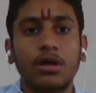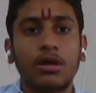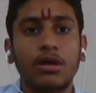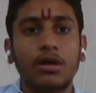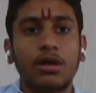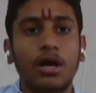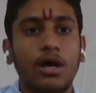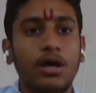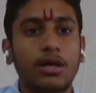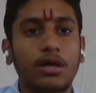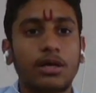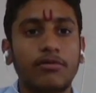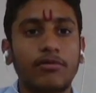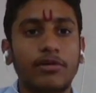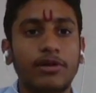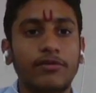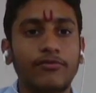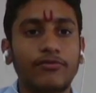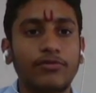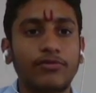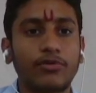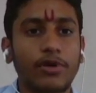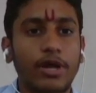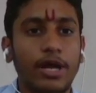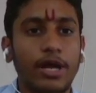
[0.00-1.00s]
even if you
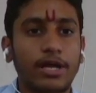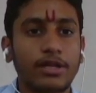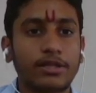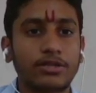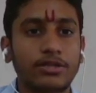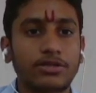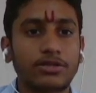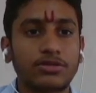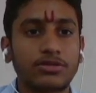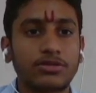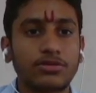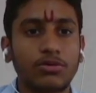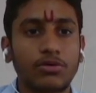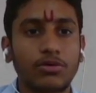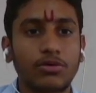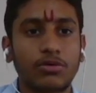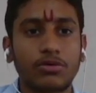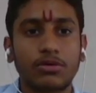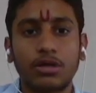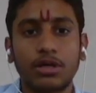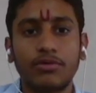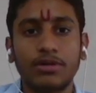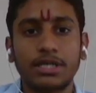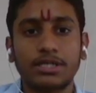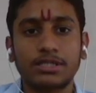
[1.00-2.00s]
get this rook, he
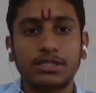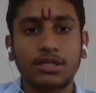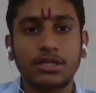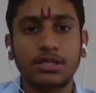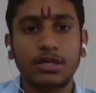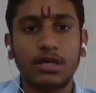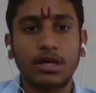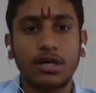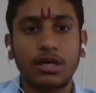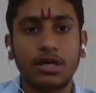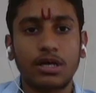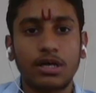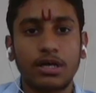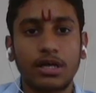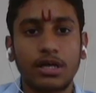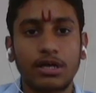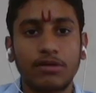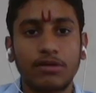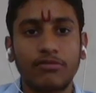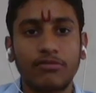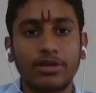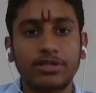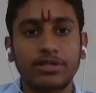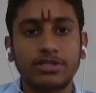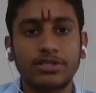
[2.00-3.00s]
will just give a
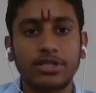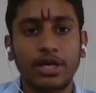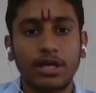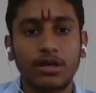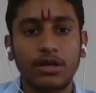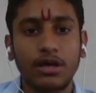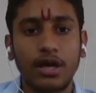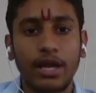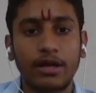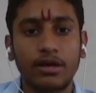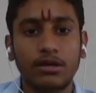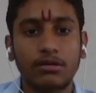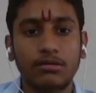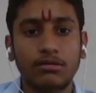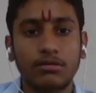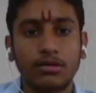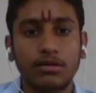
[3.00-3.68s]
check, and